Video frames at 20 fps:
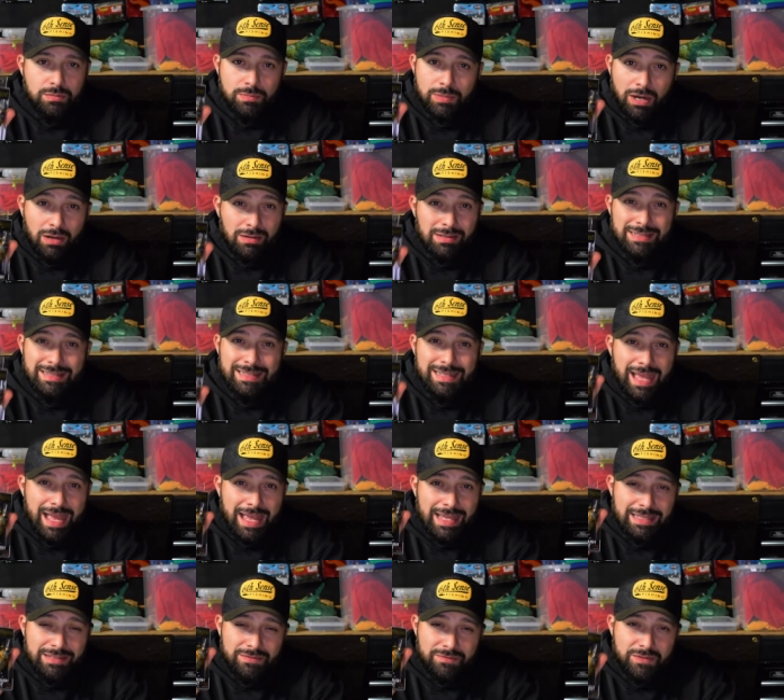But honestly, I
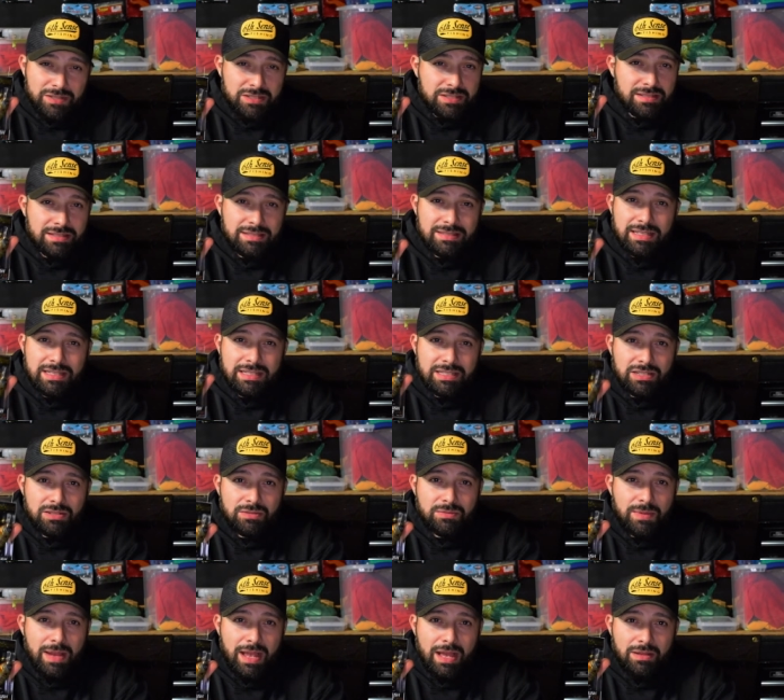can fish this thing year
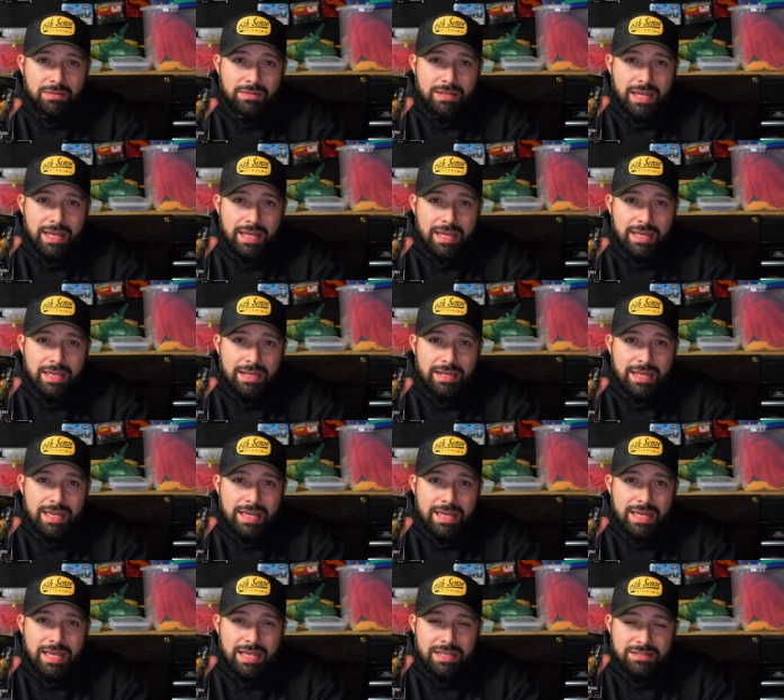round, and
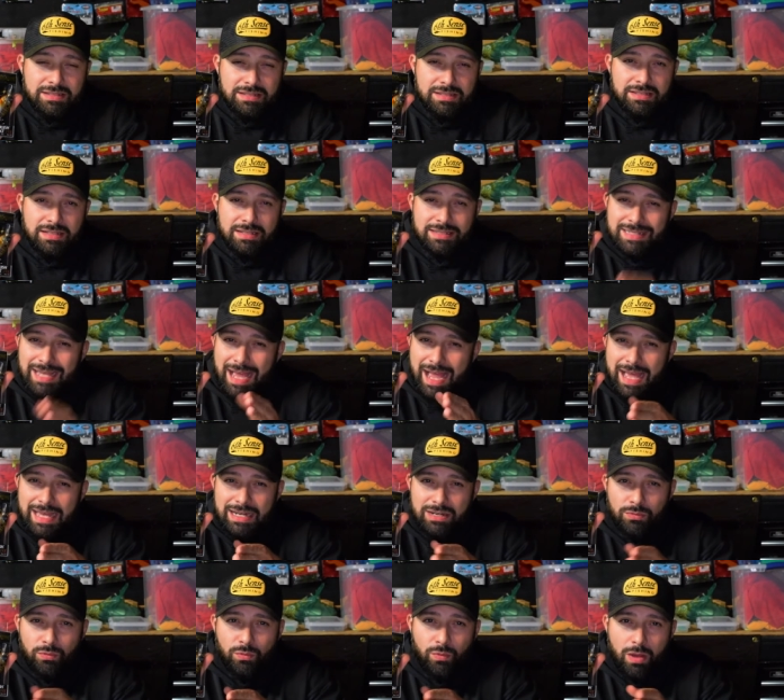it's just a
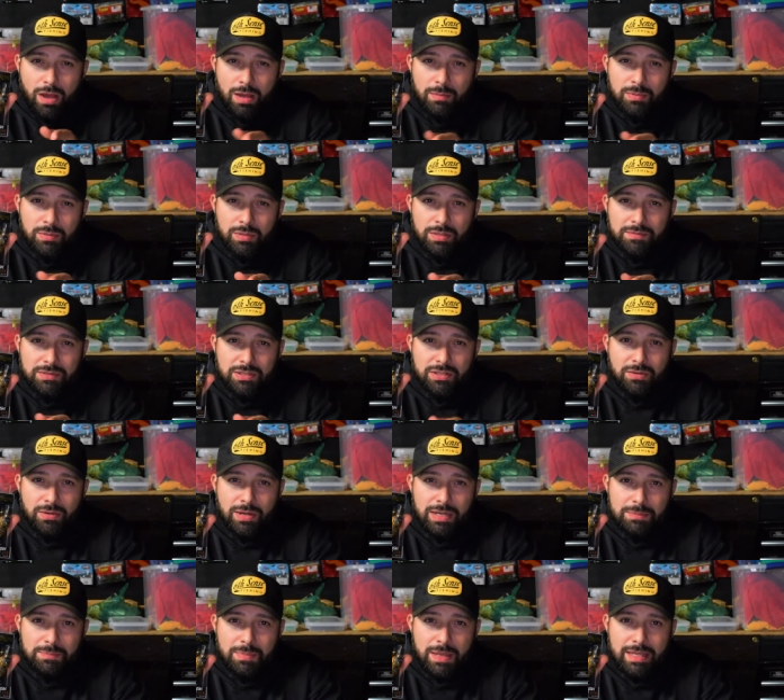tighter wobble of a
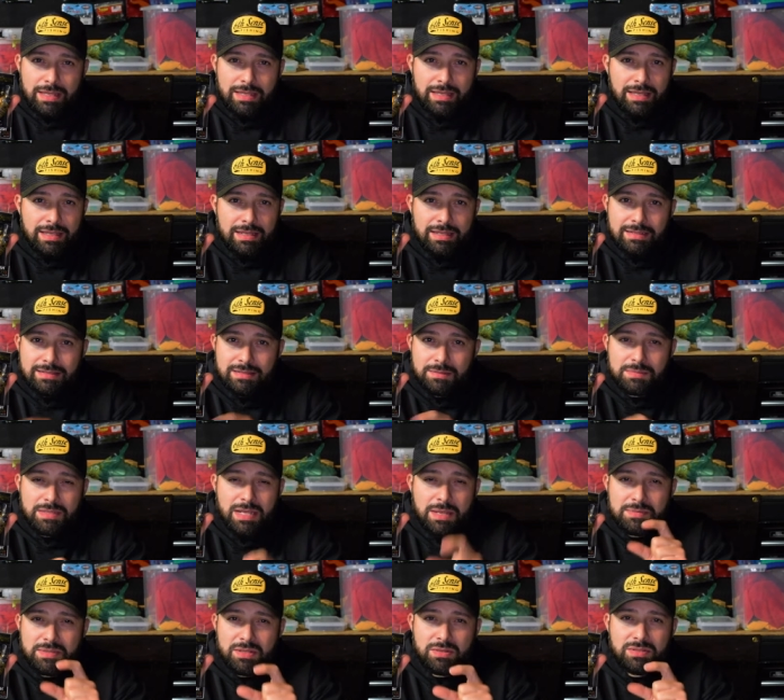crankbait, and
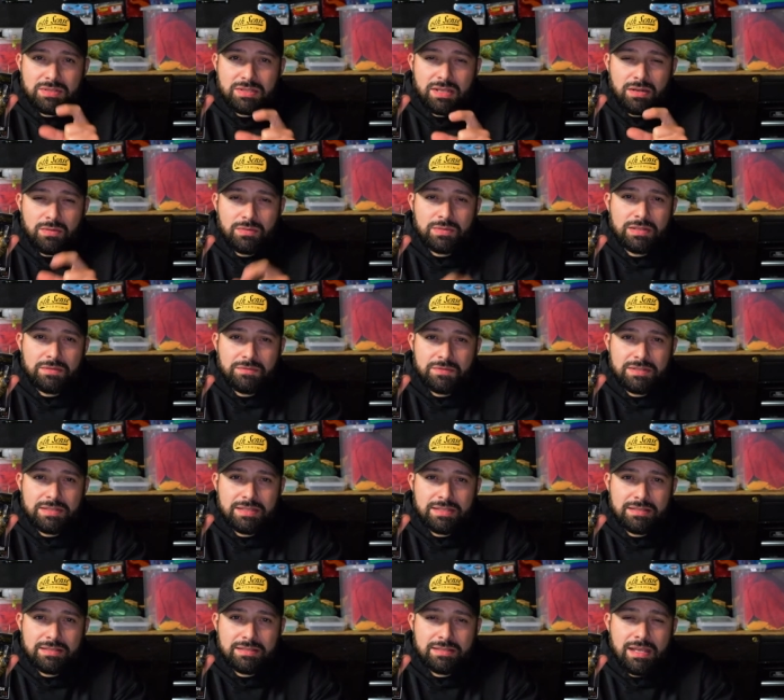sometimes those subtle
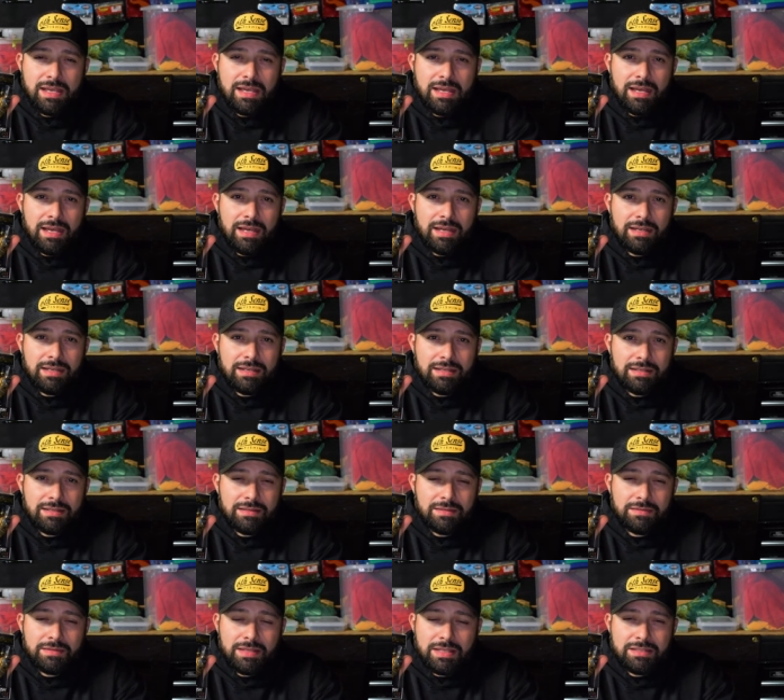differences uh,
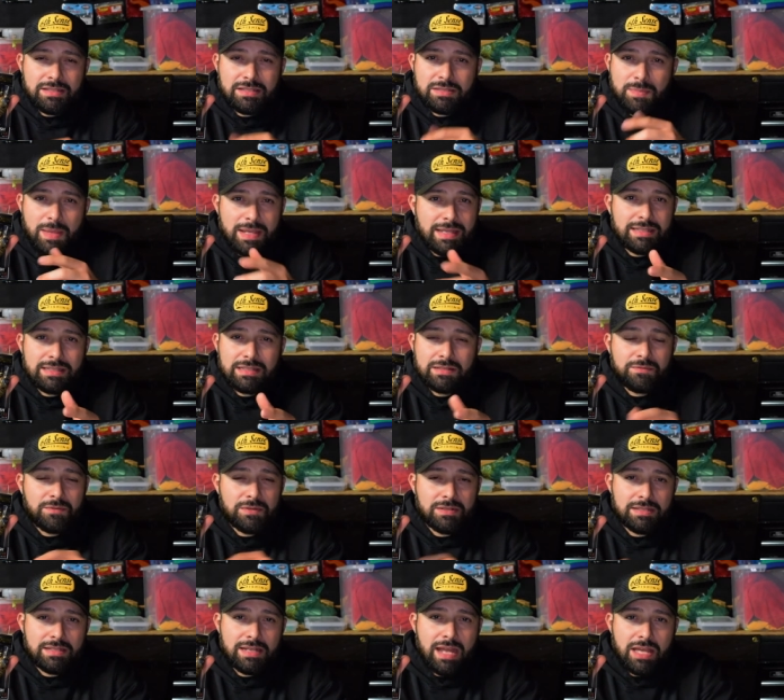they just make a
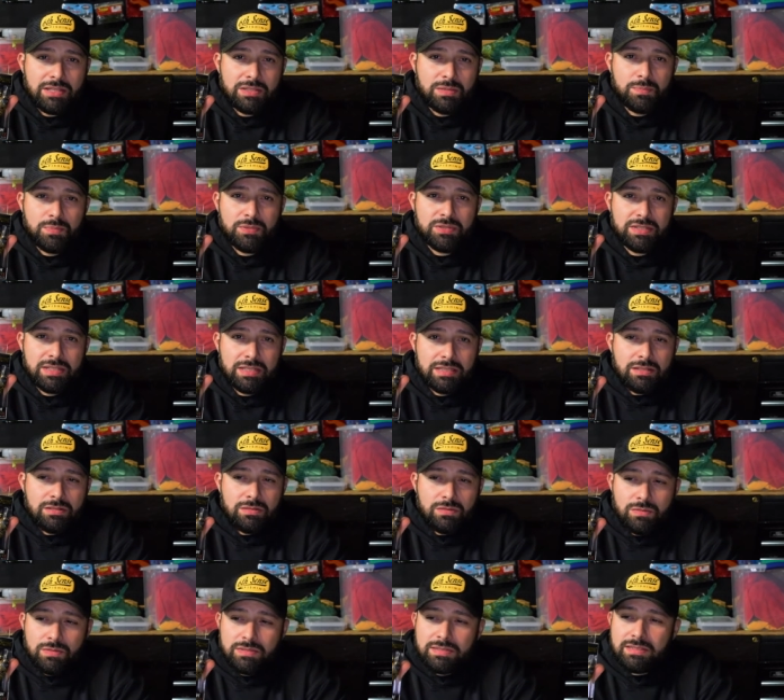difference in how you present the
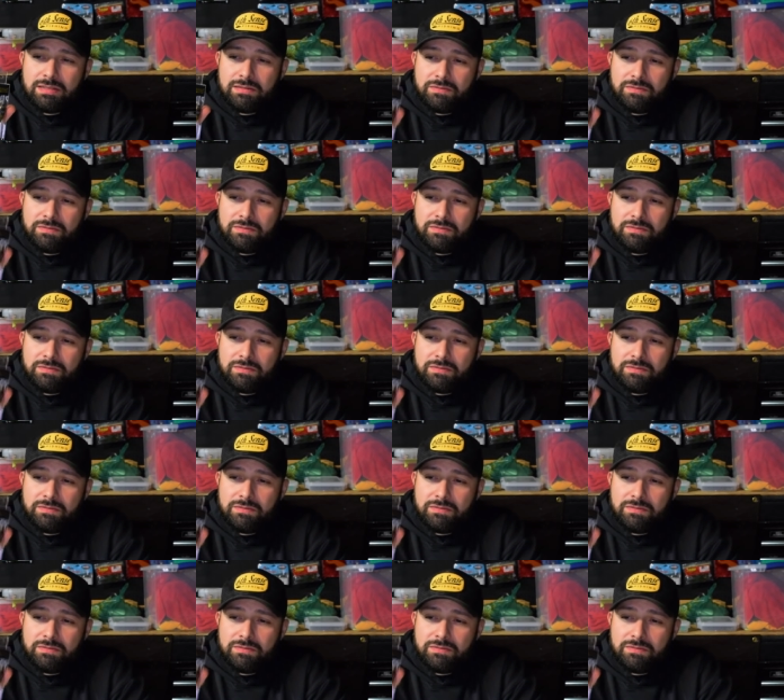lure to the